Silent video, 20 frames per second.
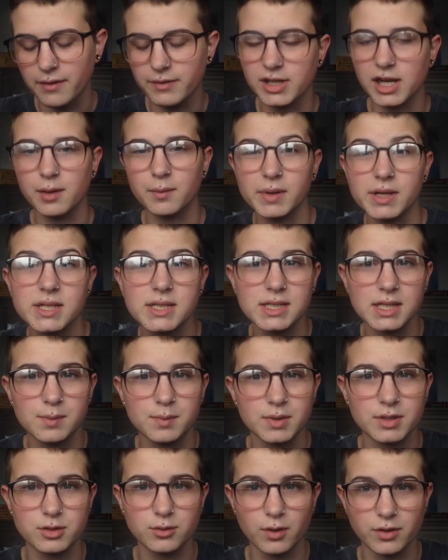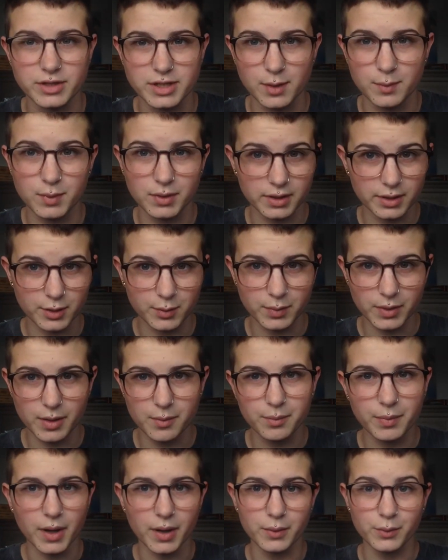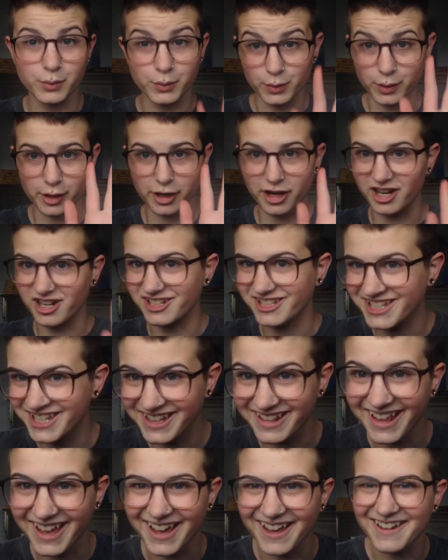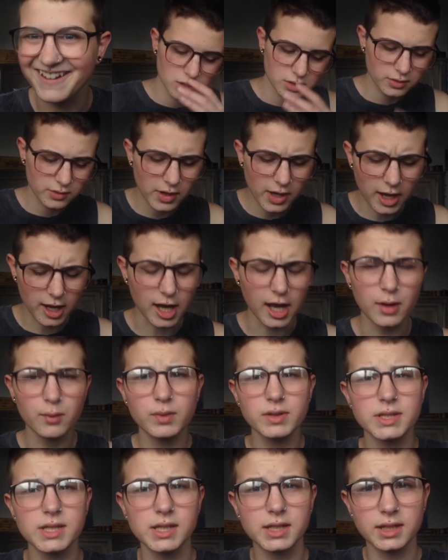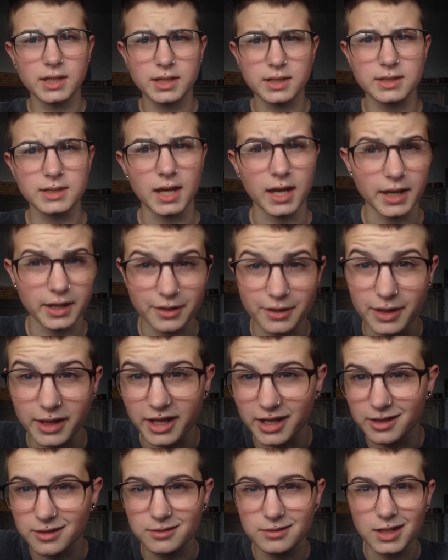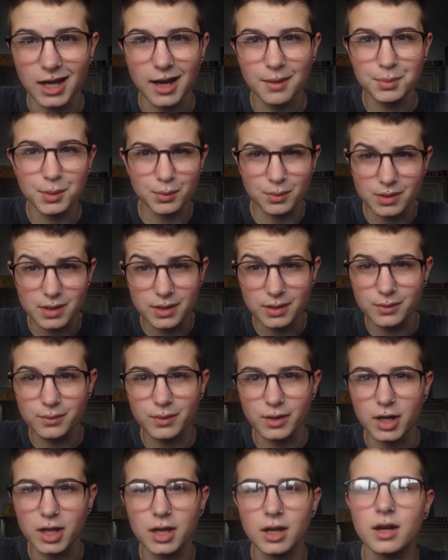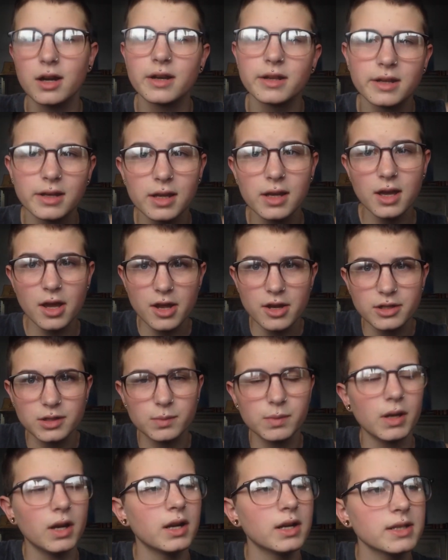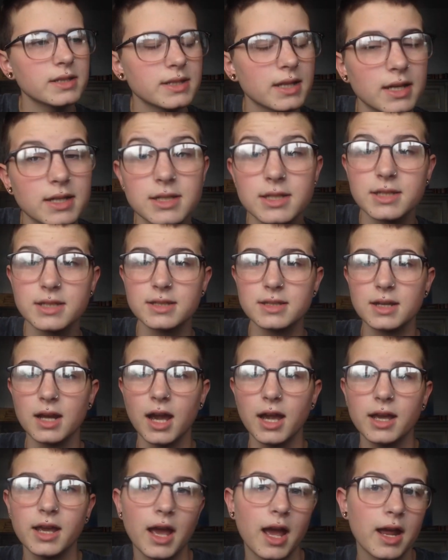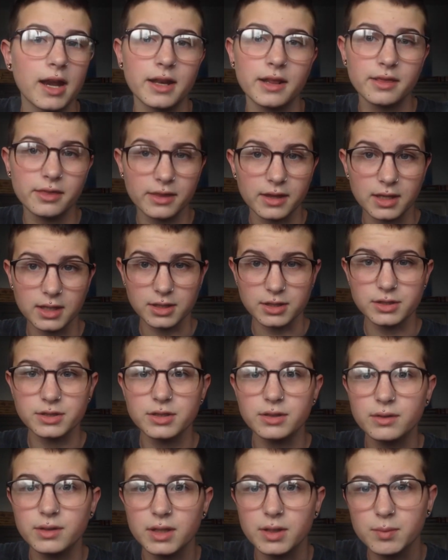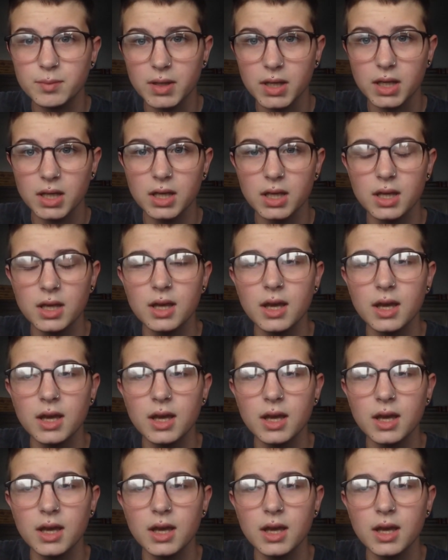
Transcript: every time I sleep it swells up a little bit, but we'll get into that. So yeah, I wasn't entirely happy with it when I got it. To be honest, I didn't think it suited me.